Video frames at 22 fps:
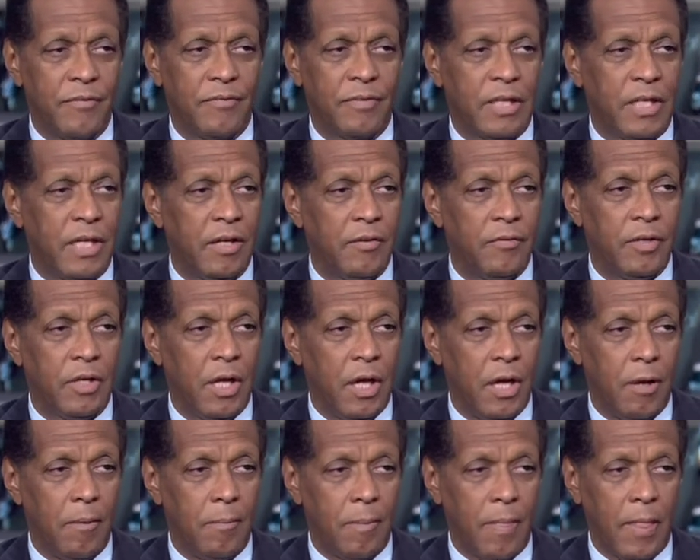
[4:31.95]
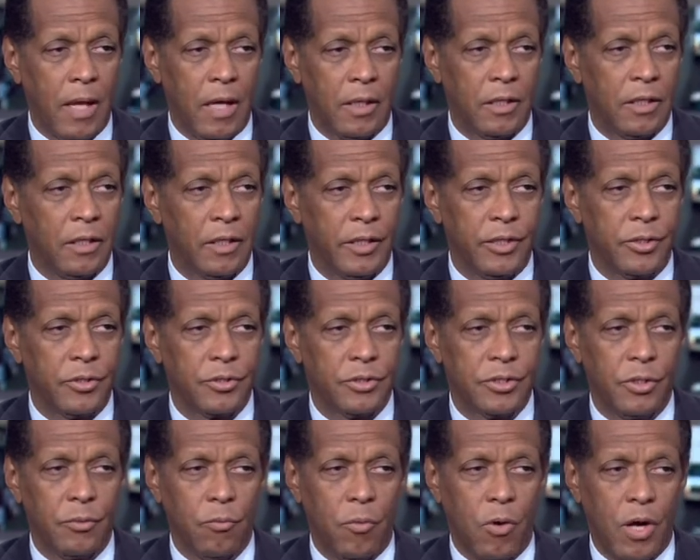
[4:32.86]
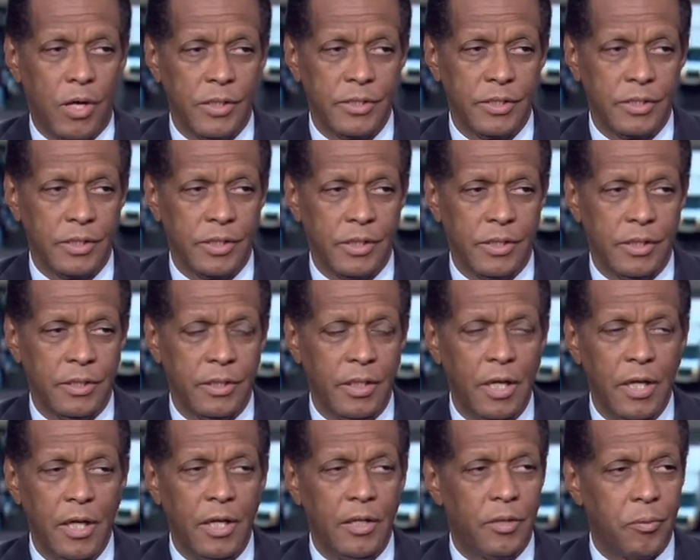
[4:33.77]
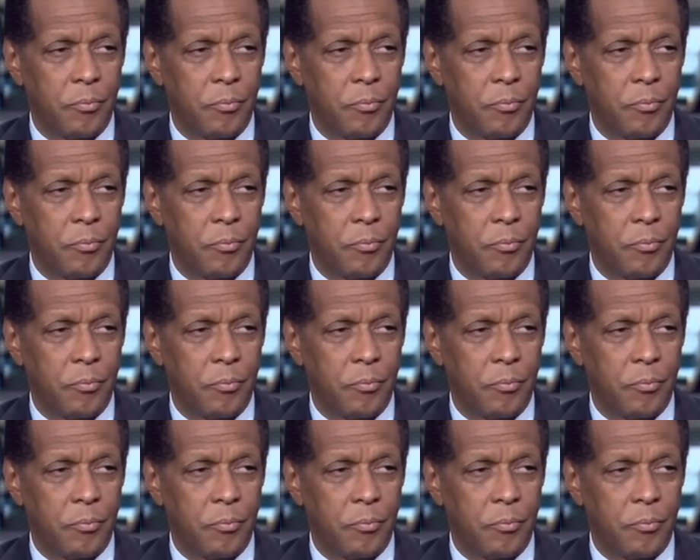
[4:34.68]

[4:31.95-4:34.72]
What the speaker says: I've given up on the leaders in Washington,